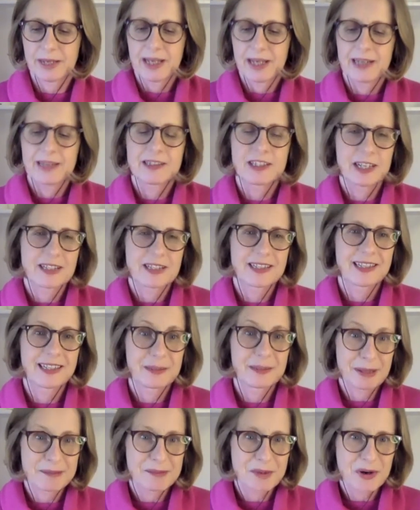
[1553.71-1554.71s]
Let's chat a little
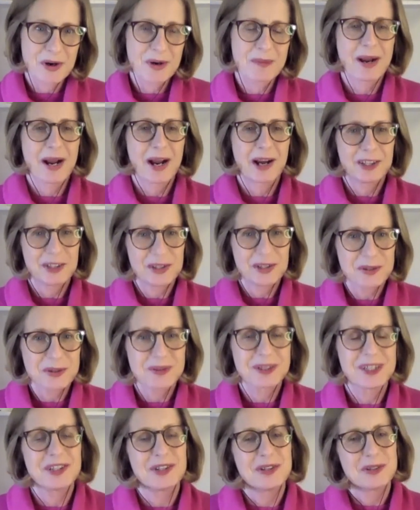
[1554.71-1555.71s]
bit more about you
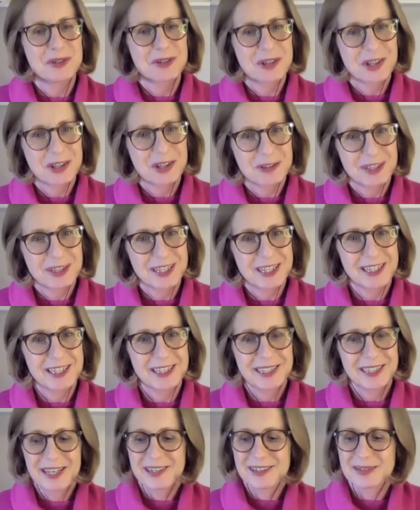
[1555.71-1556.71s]
and your career
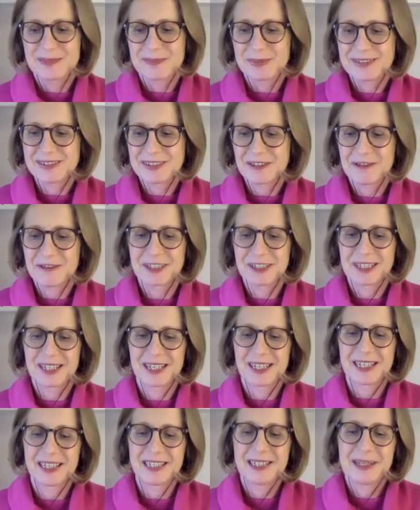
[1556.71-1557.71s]

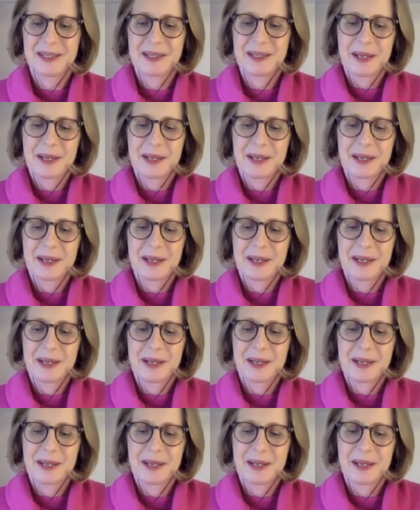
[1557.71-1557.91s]
specifically.